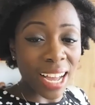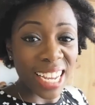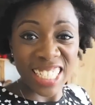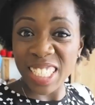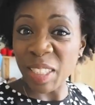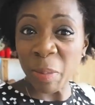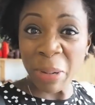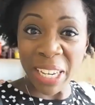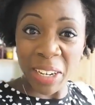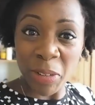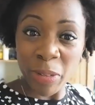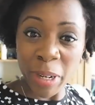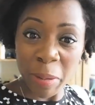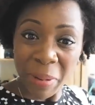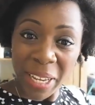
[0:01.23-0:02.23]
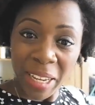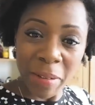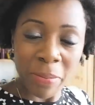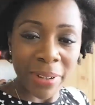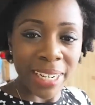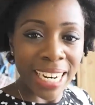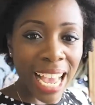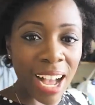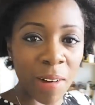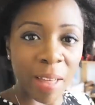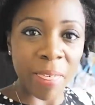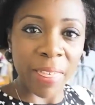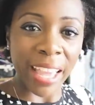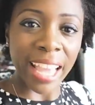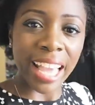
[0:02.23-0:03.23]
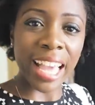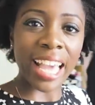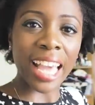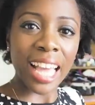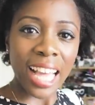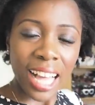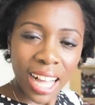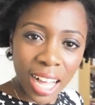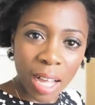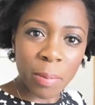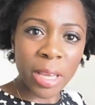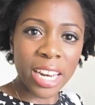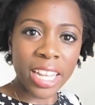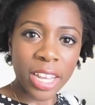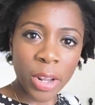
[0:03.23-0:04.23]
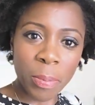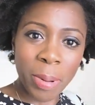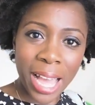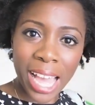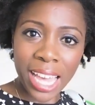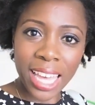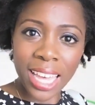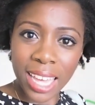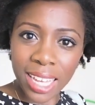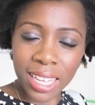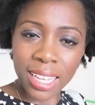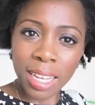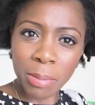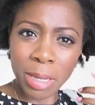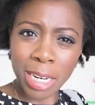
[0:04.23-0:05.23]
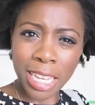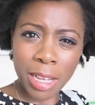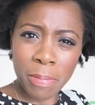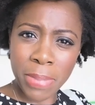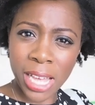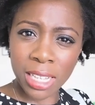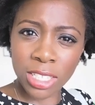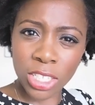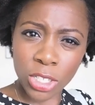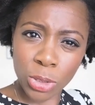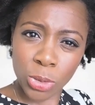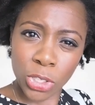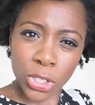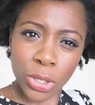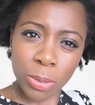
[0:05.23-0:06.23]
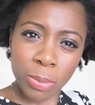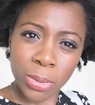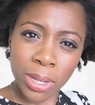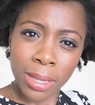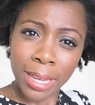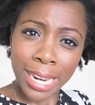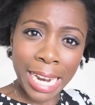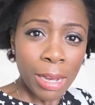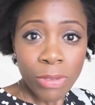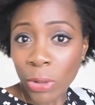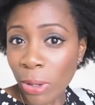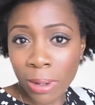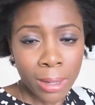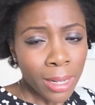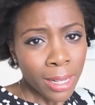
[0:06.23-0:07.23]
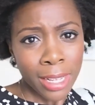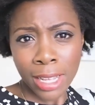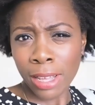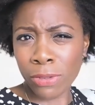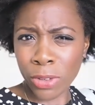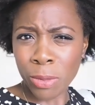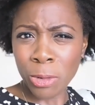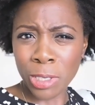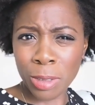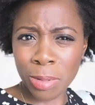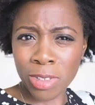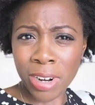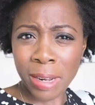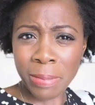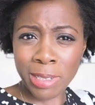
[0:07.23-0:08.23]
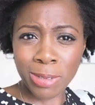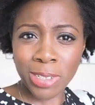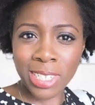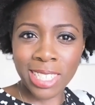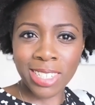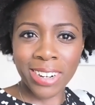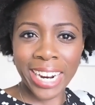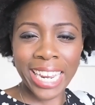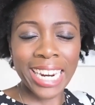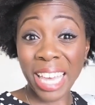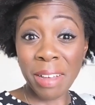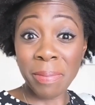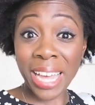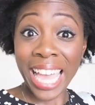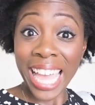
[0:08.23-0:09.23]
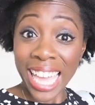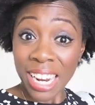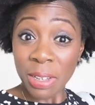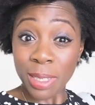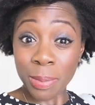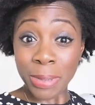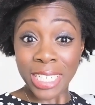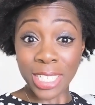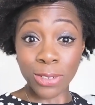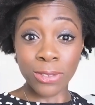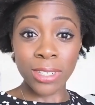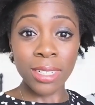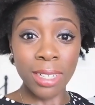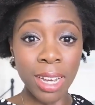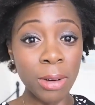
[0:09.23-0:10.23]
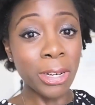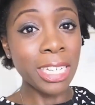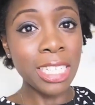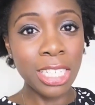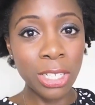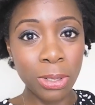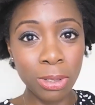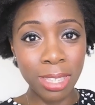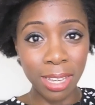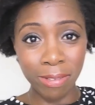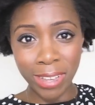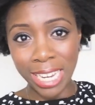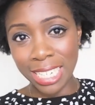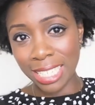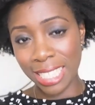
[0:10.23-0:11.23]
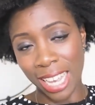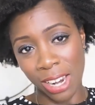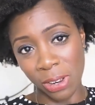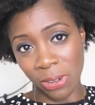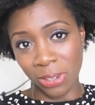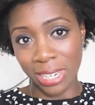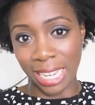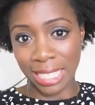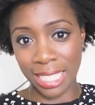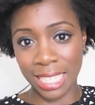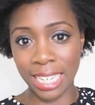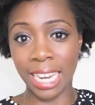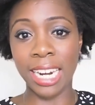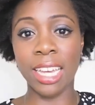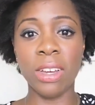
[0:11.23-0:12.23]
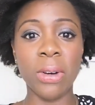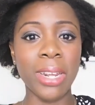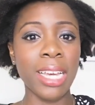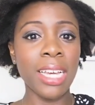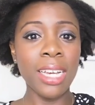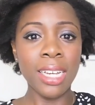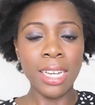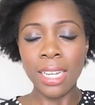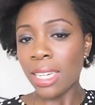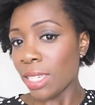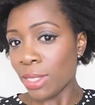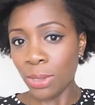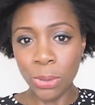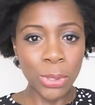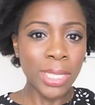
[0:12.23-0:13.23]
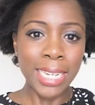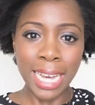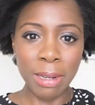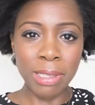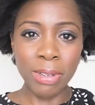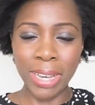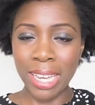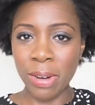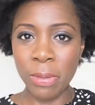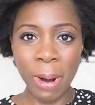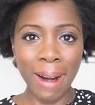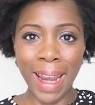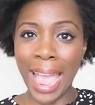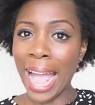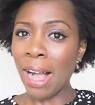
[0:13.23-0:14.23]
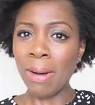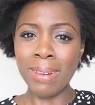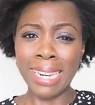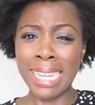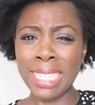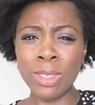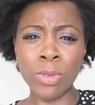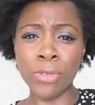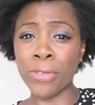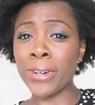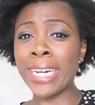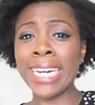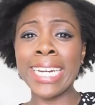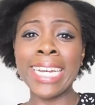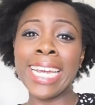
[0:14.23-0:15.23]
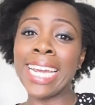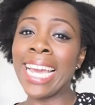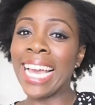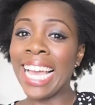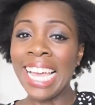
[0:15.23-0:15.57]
I disappeared for a bit, but now I think I'm gonna go back. I'm gonna come back to YouTube. And now I've got a few more subscribers, which is great. My hair looks a bit different. I went to the Aveda salon yesterday and I got it sorted out so I can wear it out and it's free